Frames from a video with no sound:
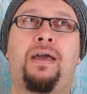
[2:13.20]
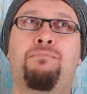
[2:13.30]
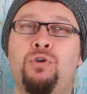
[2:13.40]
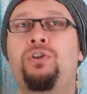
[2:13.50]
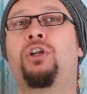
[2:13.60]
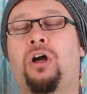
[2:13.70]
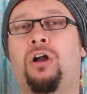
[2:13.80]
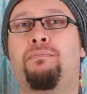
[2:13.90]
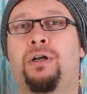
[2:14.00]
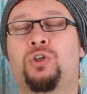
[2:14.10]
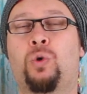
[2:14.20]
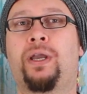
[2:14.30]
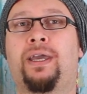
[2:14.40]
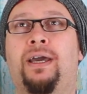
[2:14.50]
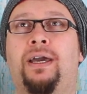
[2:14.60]
moving along much
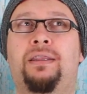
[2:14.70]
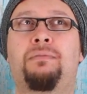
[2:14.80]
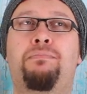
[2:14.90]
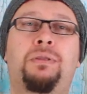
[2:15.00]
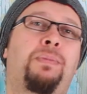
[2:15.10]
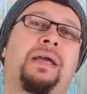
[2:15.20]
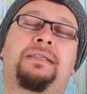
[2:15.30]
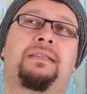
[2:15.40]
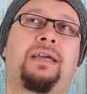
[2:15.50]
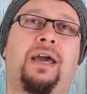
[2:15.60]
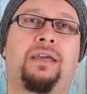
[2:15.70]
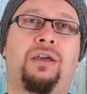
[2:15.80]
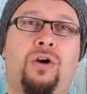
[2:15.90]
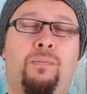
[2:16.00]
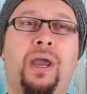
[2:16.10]
quicker. The best thing I
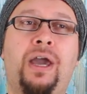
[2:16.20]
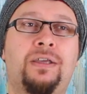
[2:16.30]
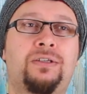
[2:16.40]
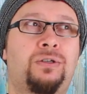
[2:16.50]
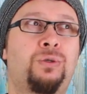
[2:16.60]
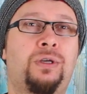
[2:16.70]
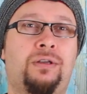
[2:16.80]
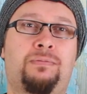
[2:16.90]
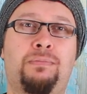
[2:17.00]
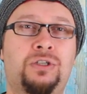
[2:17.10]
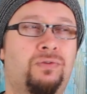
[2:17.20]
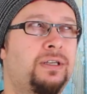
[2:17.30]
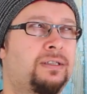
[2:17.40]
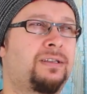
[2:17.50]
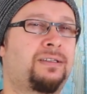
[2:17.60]
can compare this to is
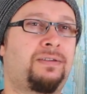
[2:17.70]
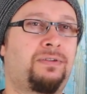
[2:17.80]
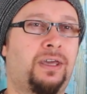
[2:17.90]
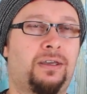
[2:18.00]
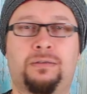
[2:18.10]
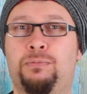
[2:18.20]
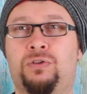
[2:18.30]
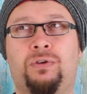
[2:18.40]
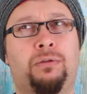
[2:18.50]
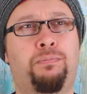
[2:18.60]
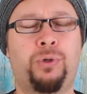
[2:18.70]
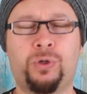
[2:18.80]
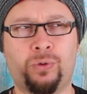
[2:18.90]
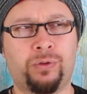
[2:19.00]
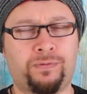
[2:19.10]
Misery, so there's Stephen King's Misery, the
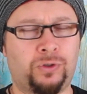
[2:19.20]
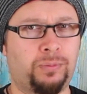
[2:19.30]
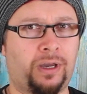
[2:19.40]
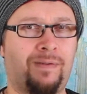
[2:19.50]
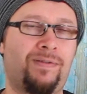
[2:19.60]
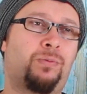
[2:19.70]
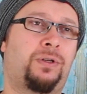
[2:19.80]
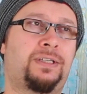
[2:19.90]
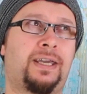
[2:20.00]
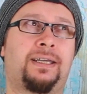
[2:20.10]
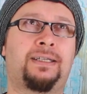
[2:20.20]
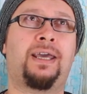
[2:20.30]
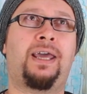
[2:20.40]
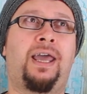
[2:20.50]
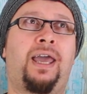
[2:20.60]
book or the film, however you want to take it.
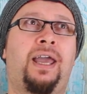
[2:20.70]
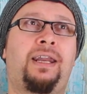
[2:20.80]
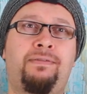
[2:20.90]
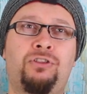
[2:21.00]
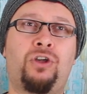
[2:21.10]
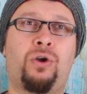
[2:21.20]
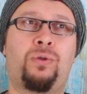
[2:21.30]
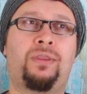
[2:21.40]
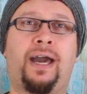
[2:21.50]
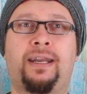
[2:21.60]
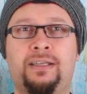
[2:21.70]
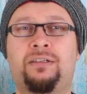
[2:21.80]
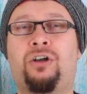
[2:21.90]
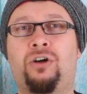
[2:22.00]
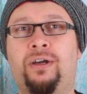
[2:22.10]
And even though that
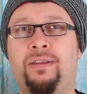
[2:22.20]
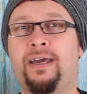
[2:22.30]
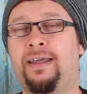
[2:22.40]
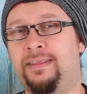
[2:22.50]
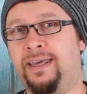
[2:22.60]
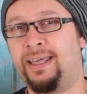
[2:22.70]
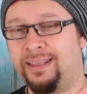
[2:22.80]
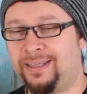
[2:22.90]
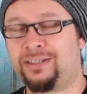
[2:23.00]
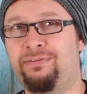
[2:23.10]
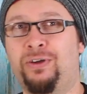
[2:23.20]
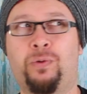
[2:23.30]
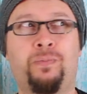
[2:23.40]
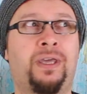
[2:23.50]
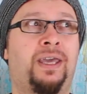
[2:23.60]
is longer than this
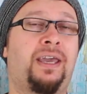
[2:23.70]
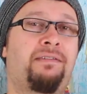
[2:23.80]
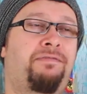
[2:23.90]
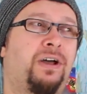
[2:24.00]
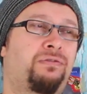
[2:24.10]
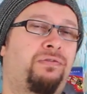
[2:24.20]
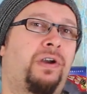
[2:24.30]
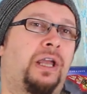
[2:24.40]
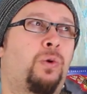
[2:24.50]
film, it felt very